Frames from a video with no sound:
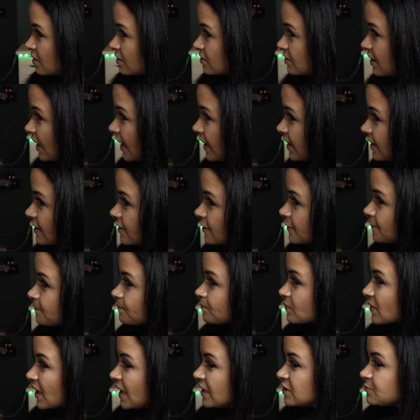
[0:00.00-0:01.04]
Like,
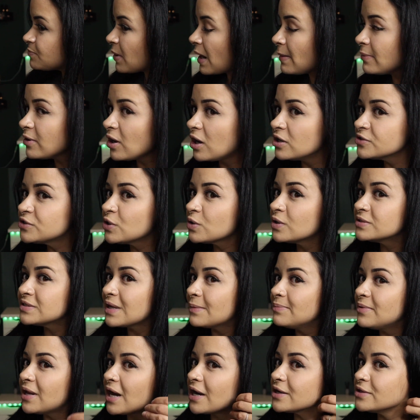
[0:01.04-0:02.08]
it's probably also because
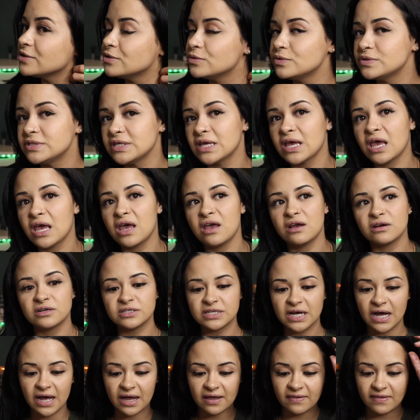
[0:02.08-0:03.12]
I'm not using hair
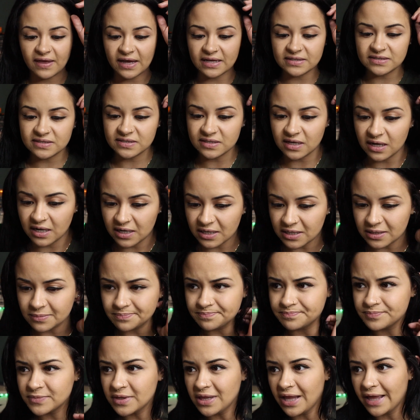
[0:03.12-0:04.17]
dye that's,
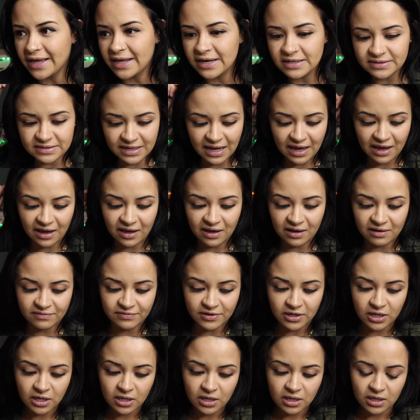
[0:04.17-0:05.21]
like, it doesn't have,
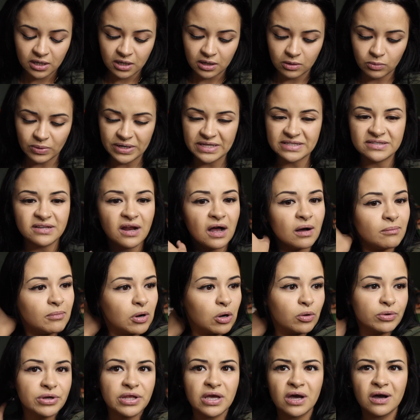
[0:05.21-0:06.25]
what is it,
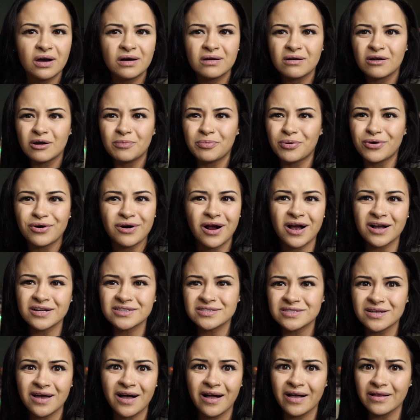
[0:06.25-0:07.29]
ammonia or
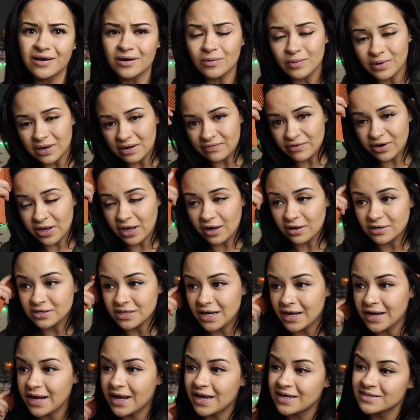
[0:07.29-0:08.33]
peroxide or whatever hair
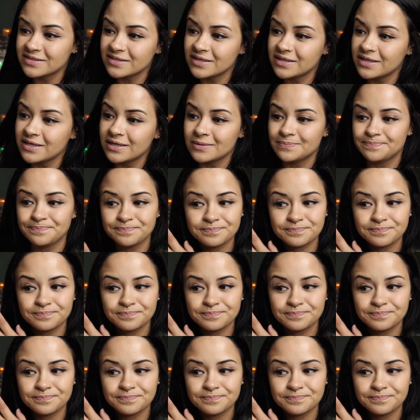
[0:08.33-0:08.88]
dye has in it.